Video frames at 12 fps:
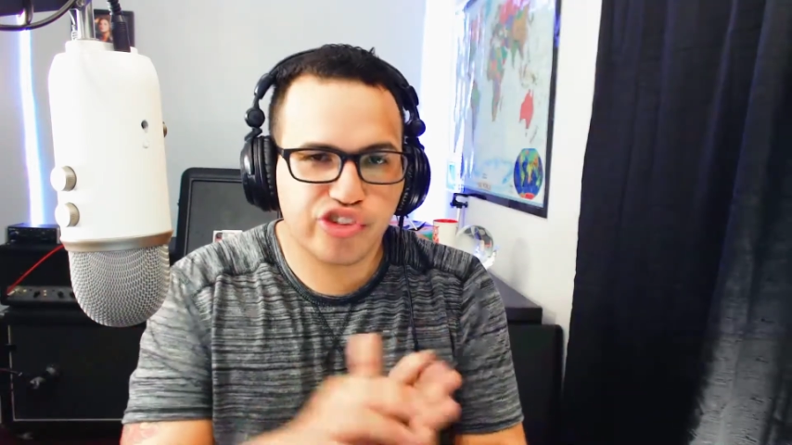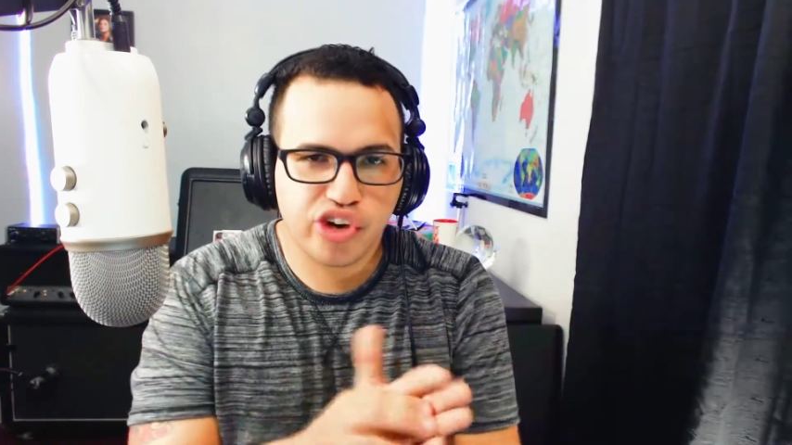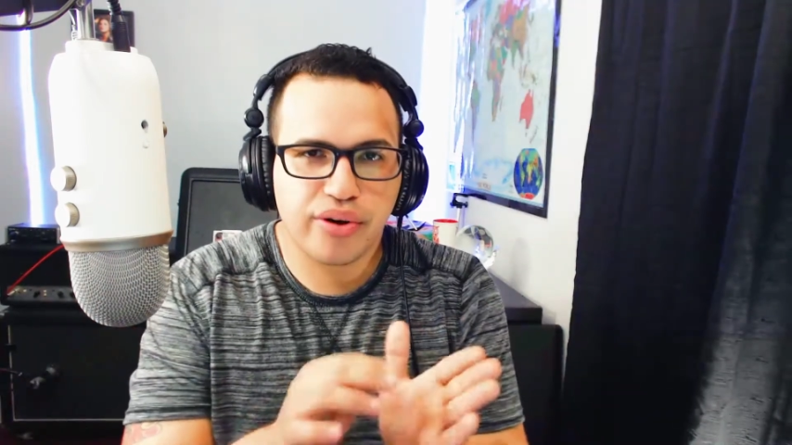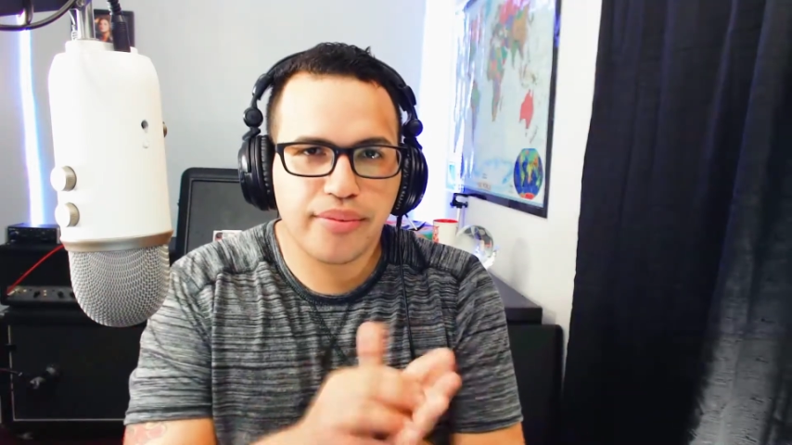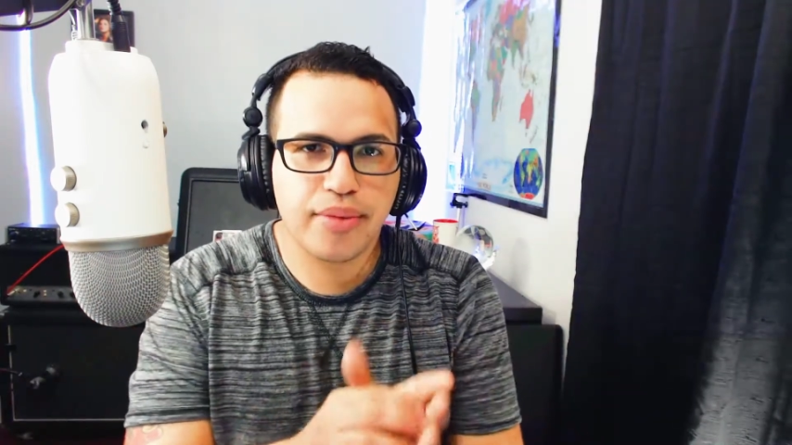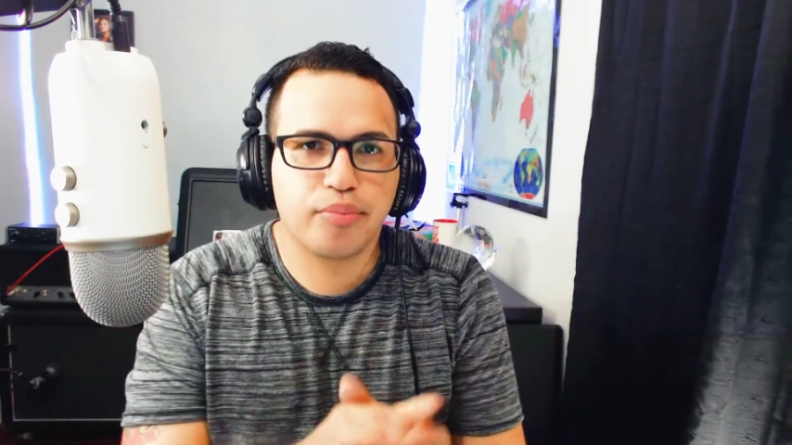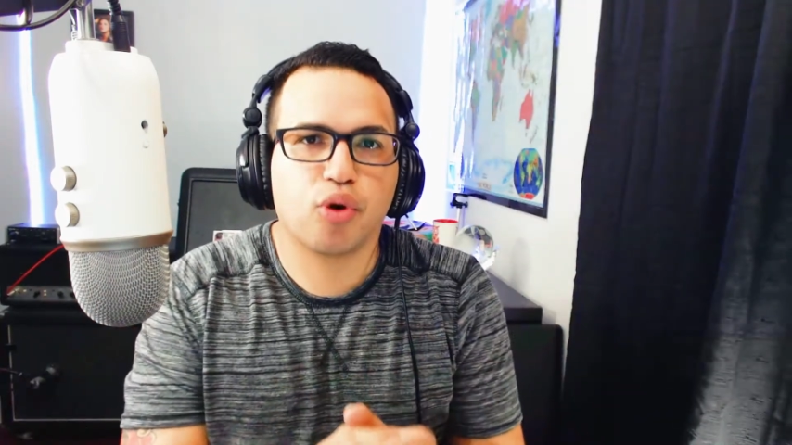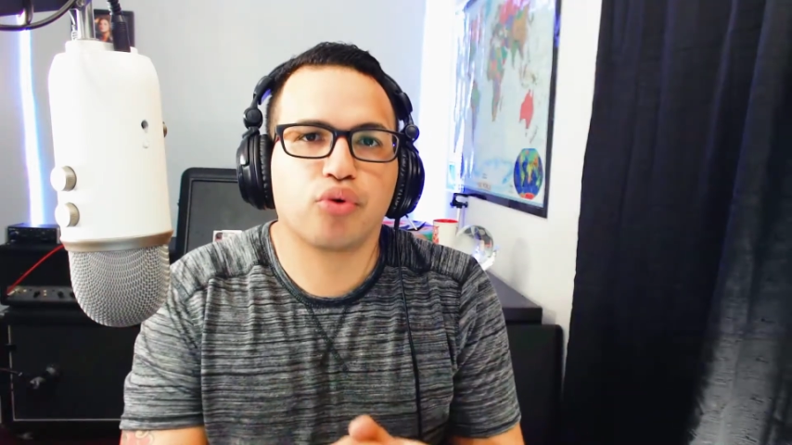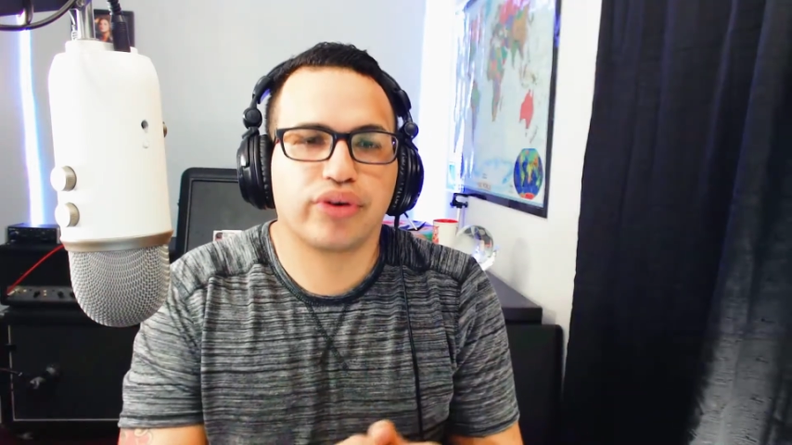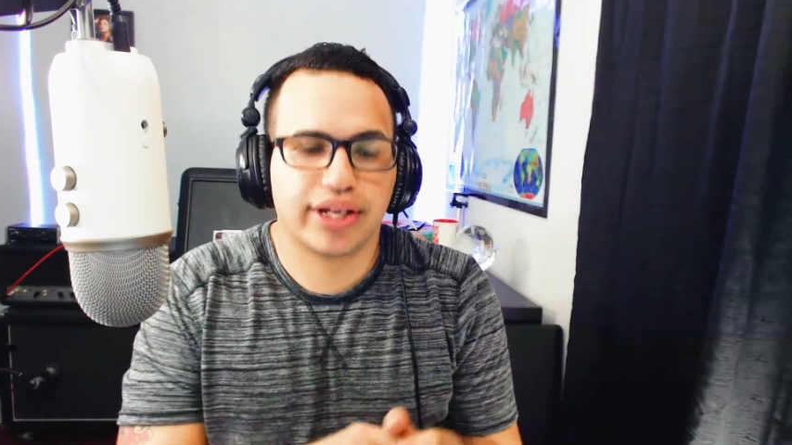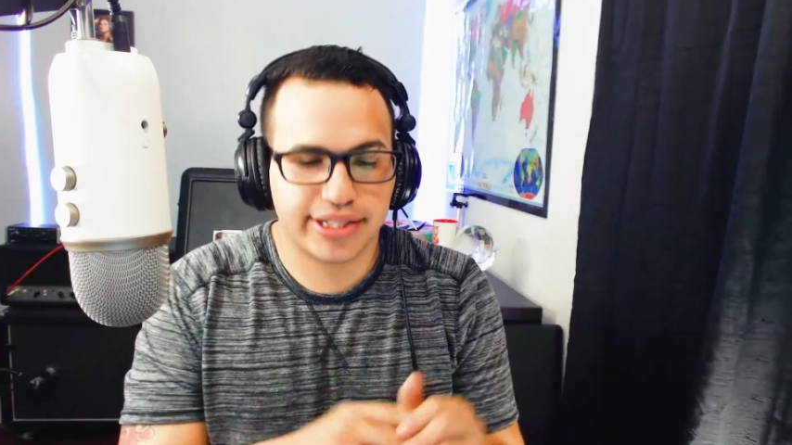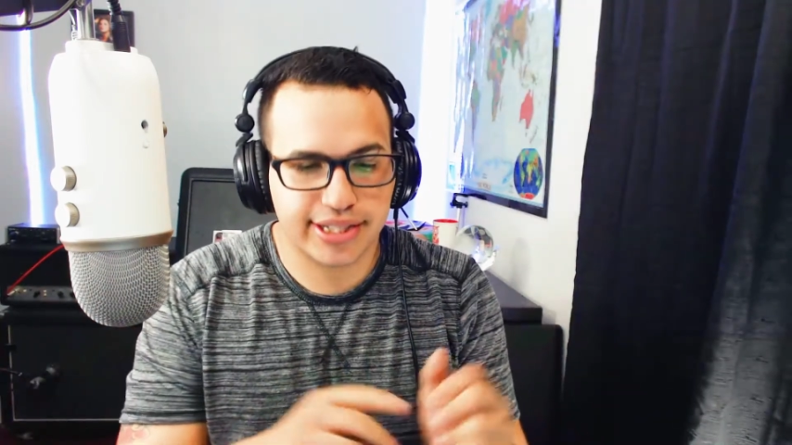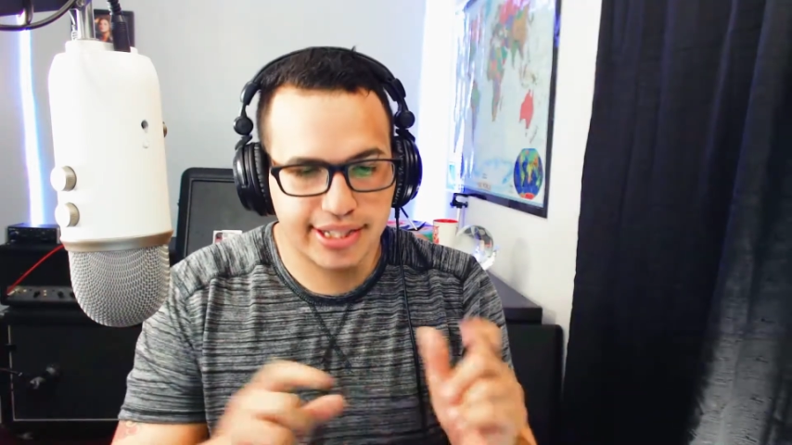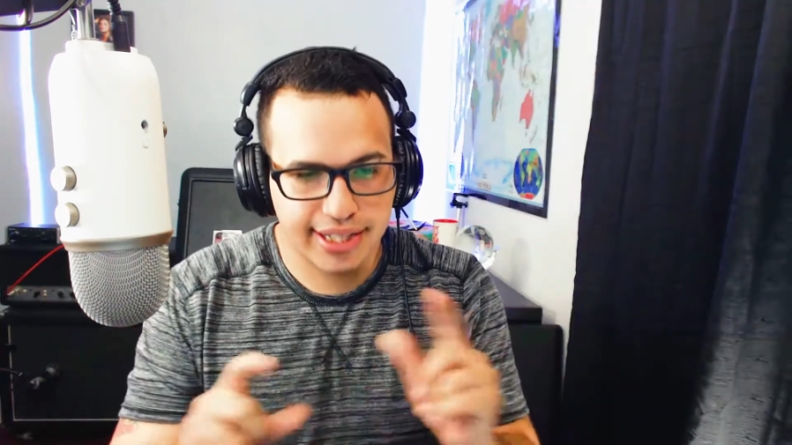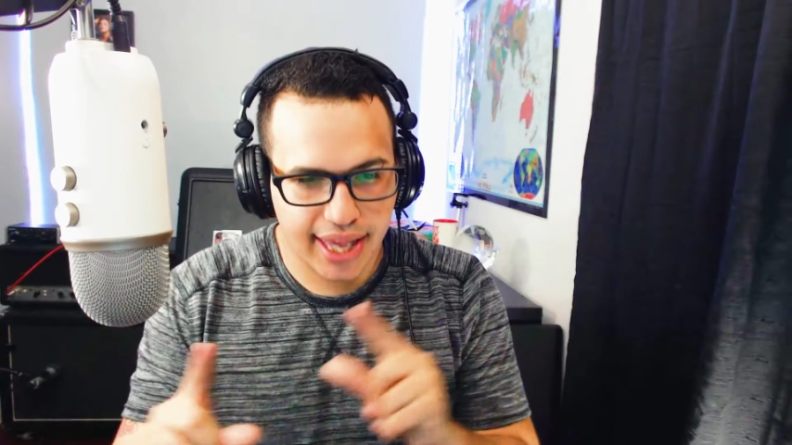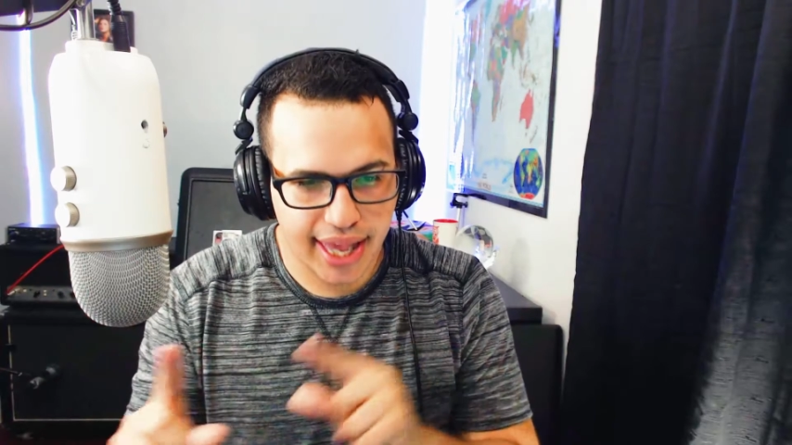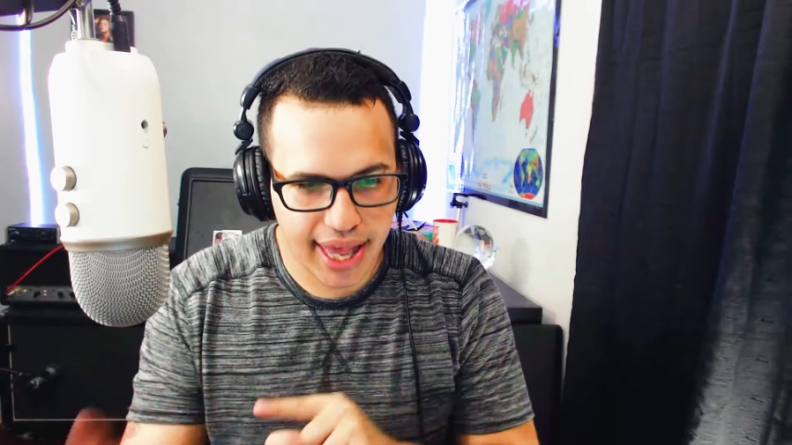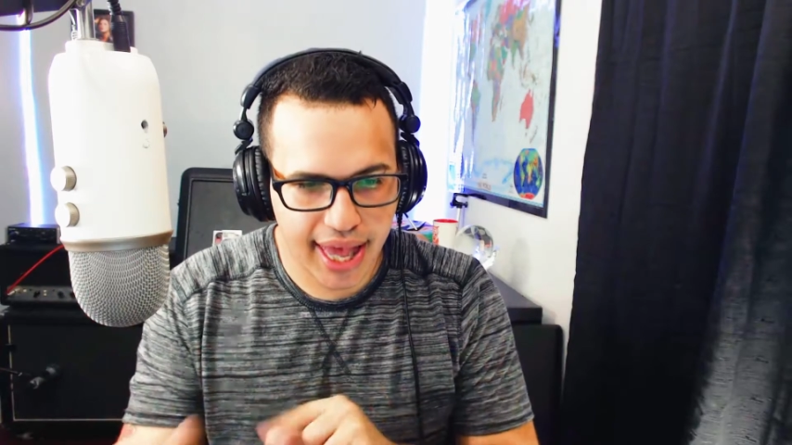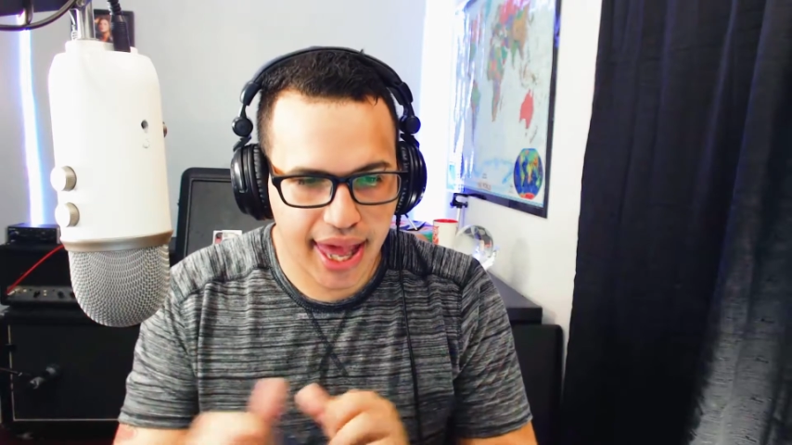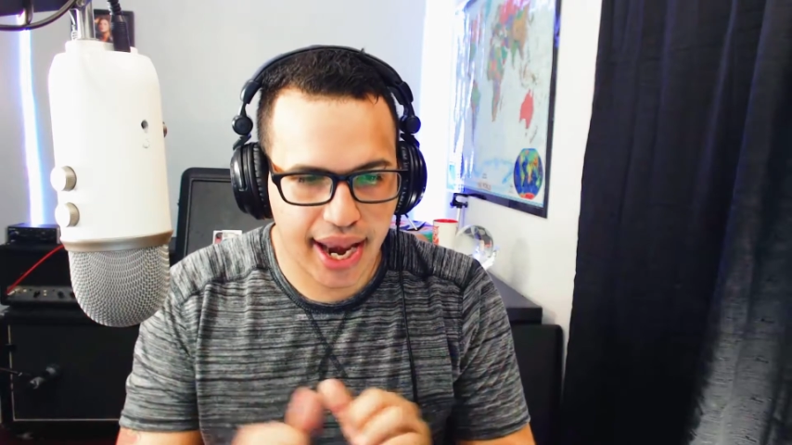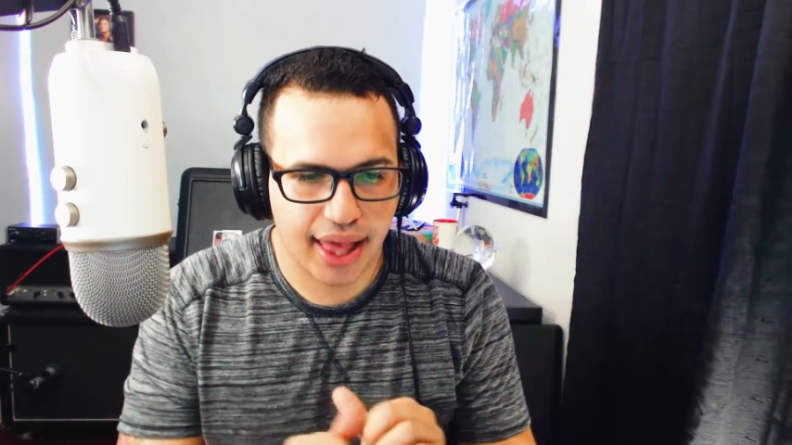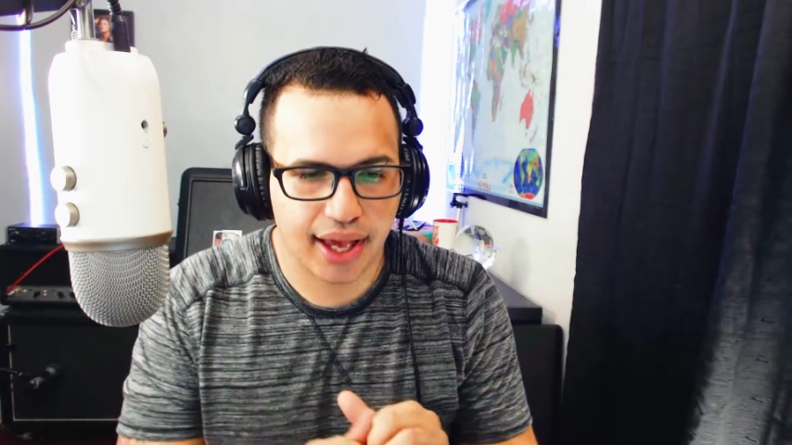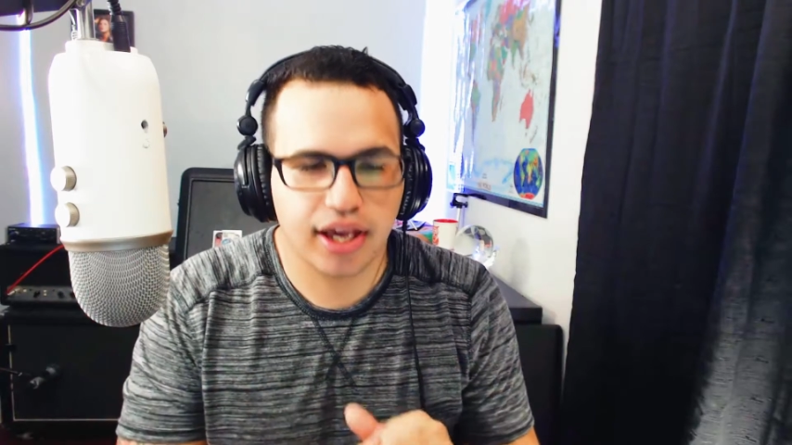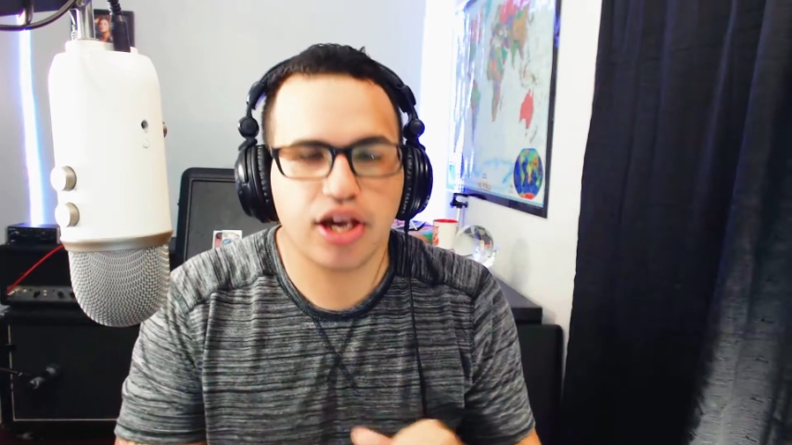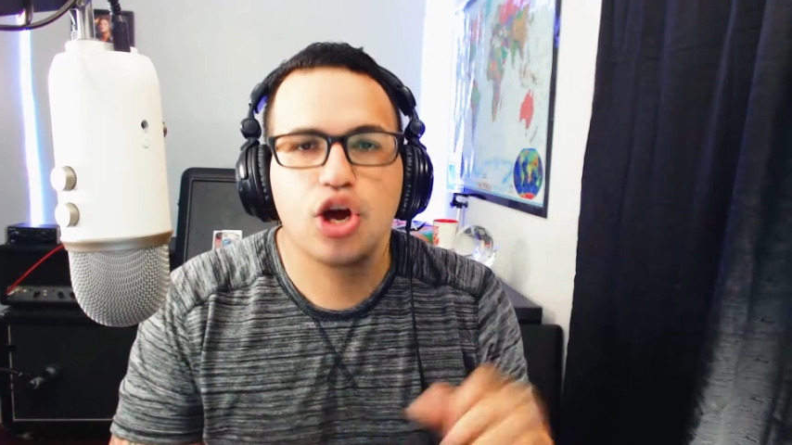Jeremy Borash and